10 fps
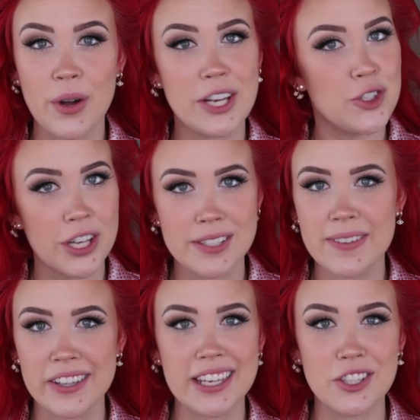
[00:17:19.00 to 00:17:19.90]
I just
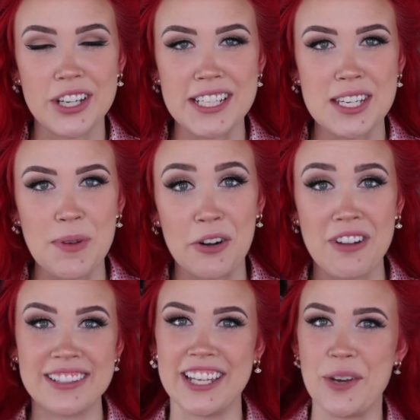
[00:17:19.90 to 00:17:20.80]
feel like there needs to be a
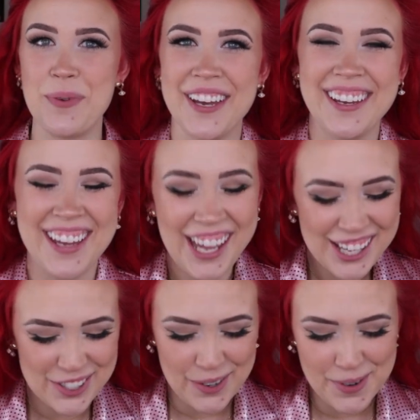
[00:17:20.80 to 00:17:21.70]
red lip.
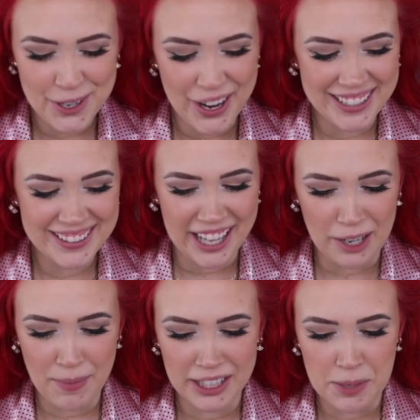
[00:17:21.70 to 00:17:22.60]
So I'm gonna go ahead and
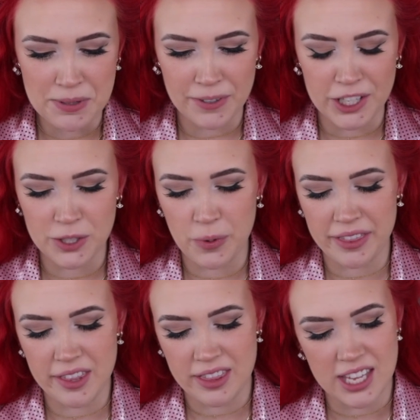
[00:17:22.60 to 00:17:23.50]
line my lips first
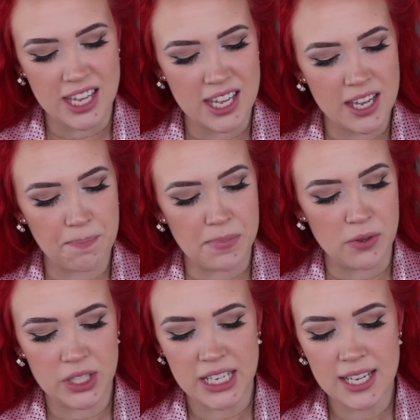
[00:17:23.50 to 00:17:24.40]
with the
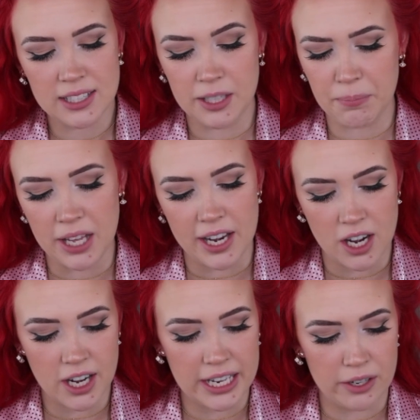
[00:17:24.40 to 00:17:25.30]
Beautique lip
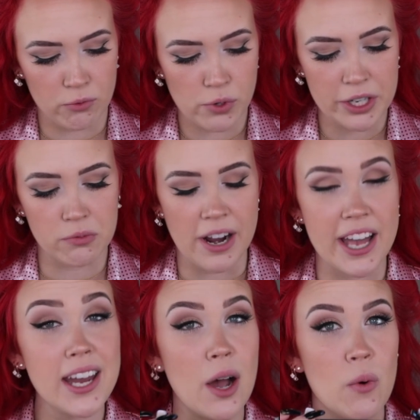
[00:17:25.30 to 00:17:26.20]
liner in Real
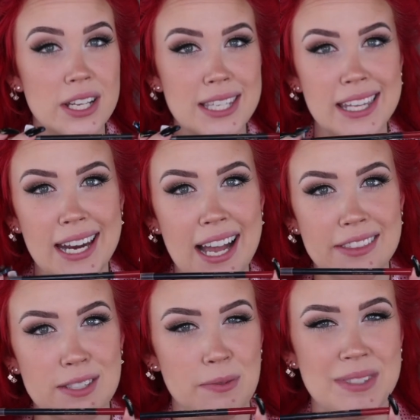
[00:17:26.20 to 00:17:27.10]
Red. I wanna say that I
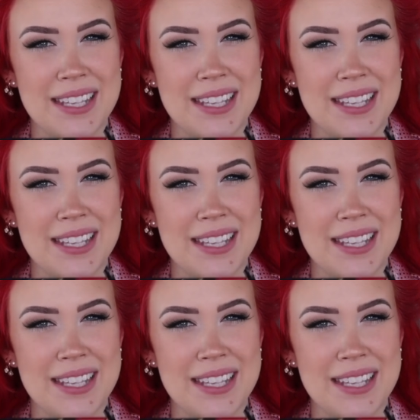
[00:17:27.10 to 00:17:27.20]
got this from